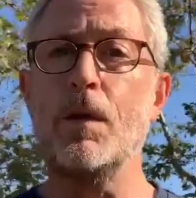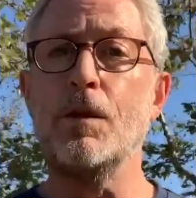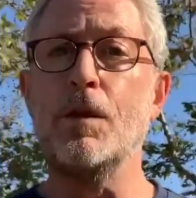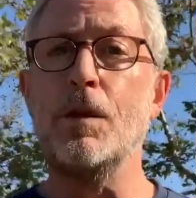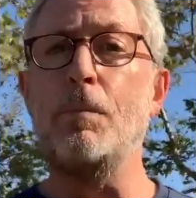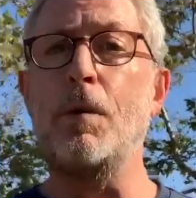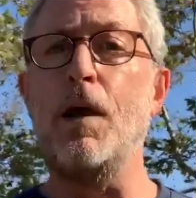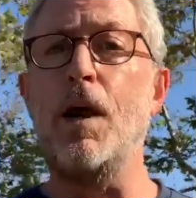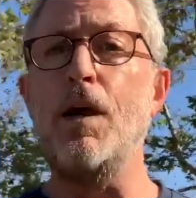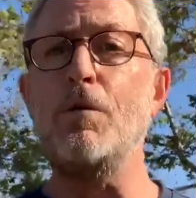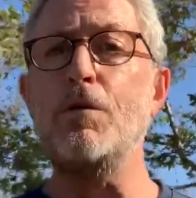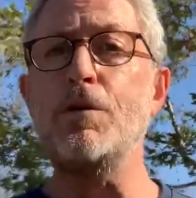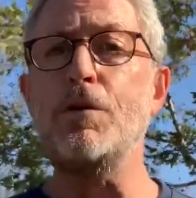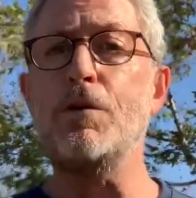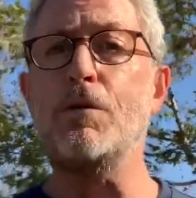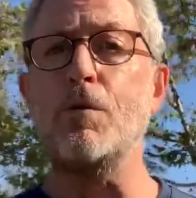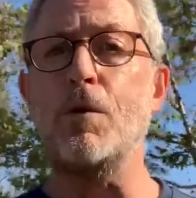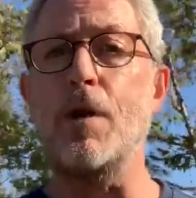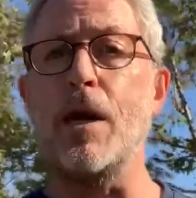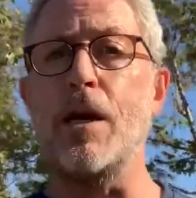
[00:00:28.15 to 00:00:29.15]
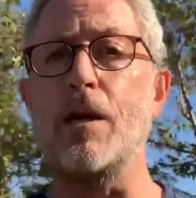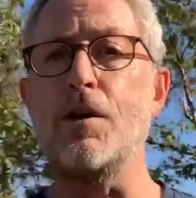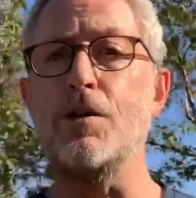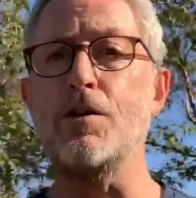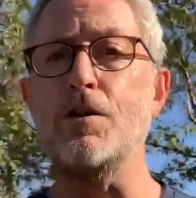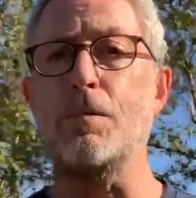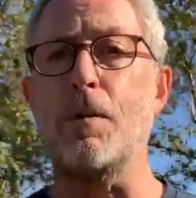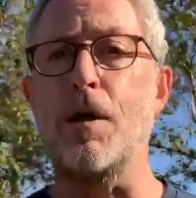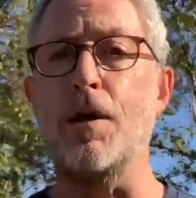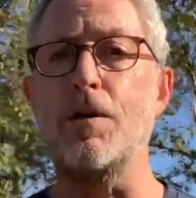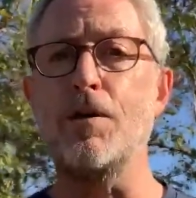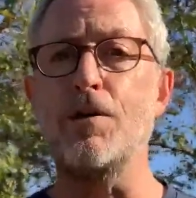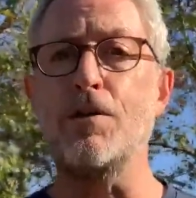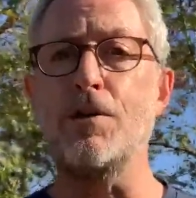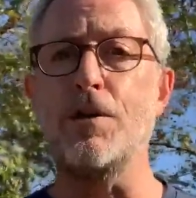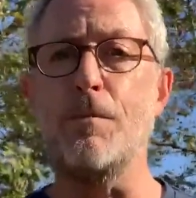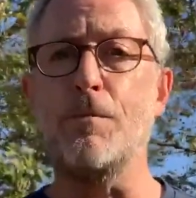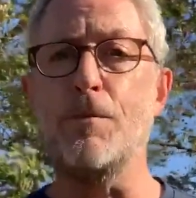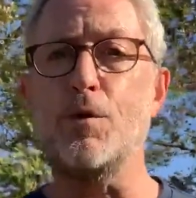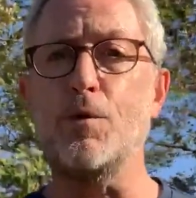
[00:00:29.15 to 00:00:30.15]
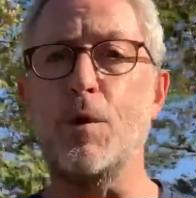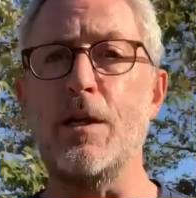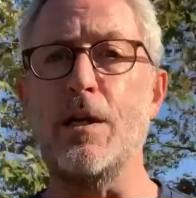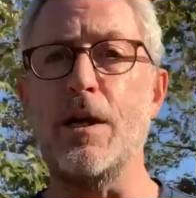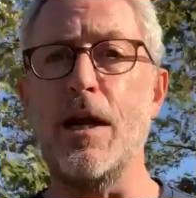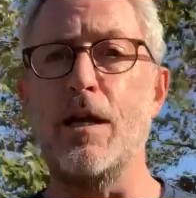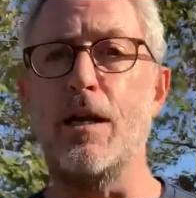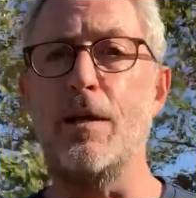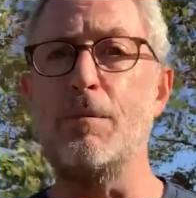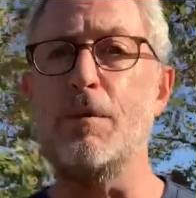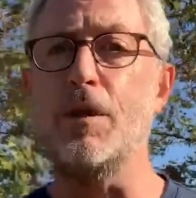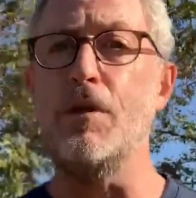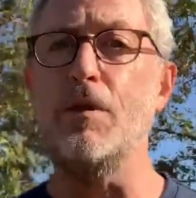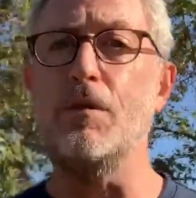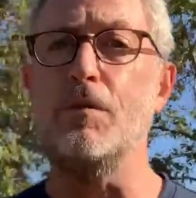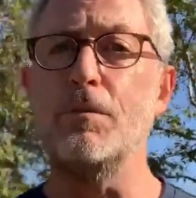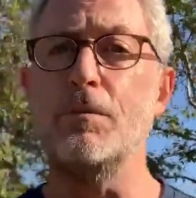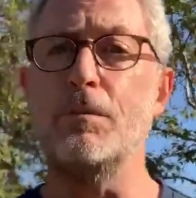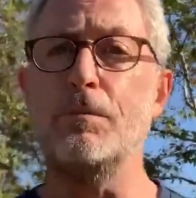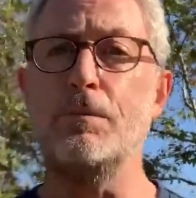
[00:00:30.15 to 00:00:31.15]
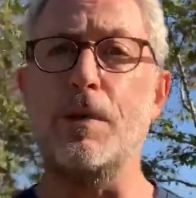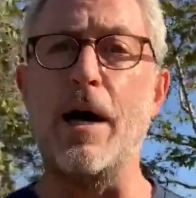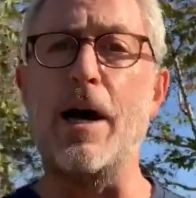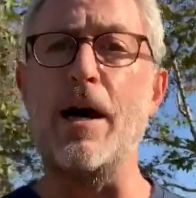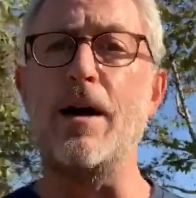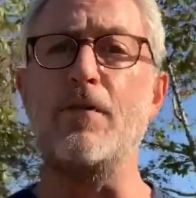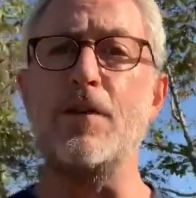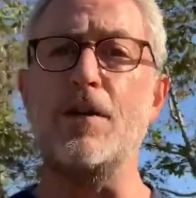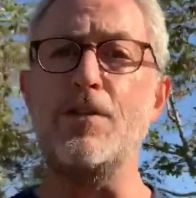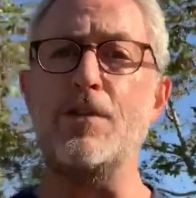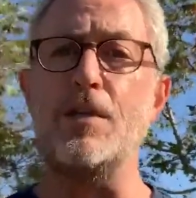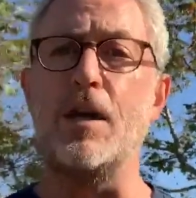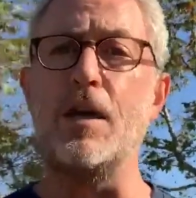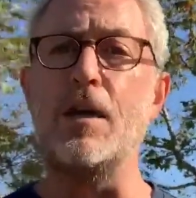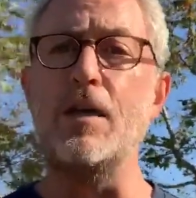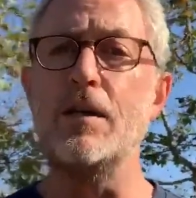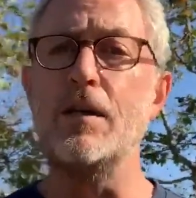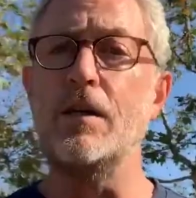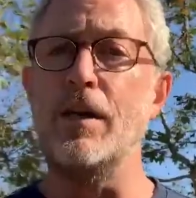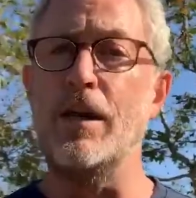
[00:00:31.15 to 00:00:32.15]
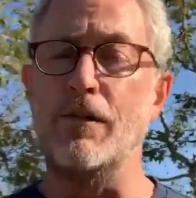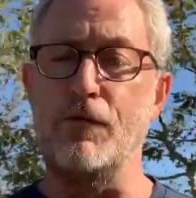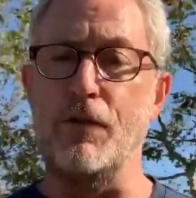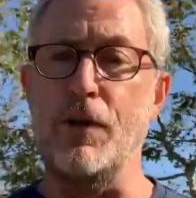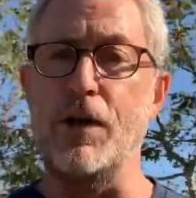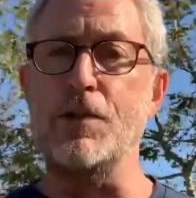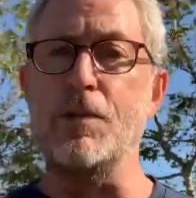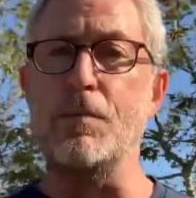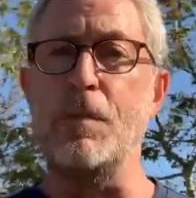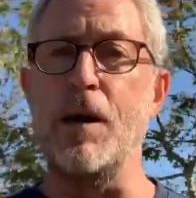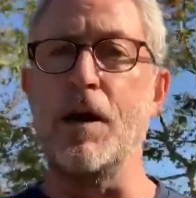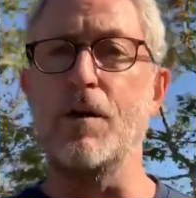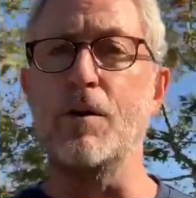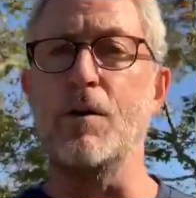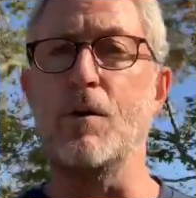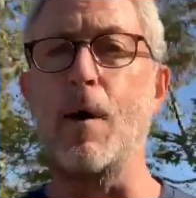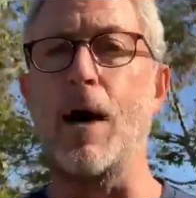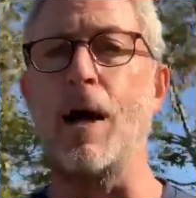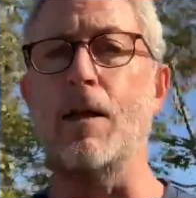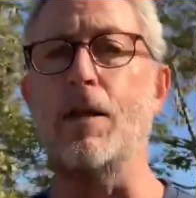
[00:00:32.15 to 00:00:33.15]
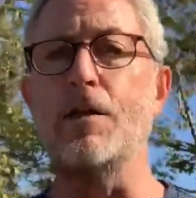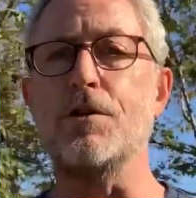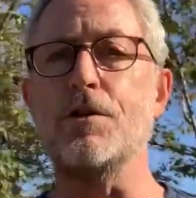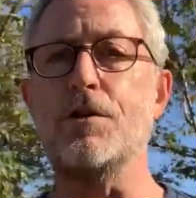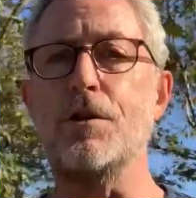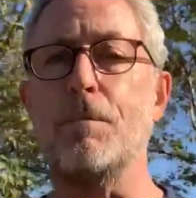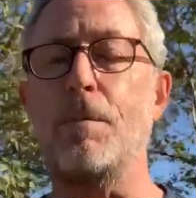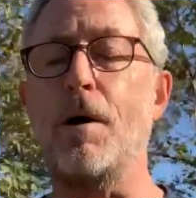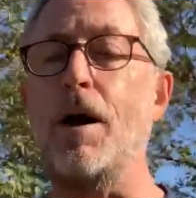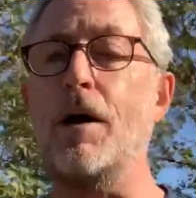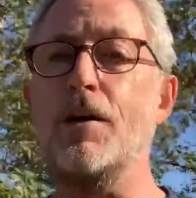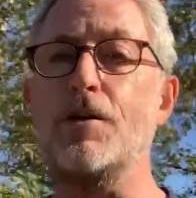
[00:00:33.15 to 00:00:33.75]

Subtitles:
The park was created as a partnership between LMU, Playa Vista, and Friends of Biona Wetlands. The park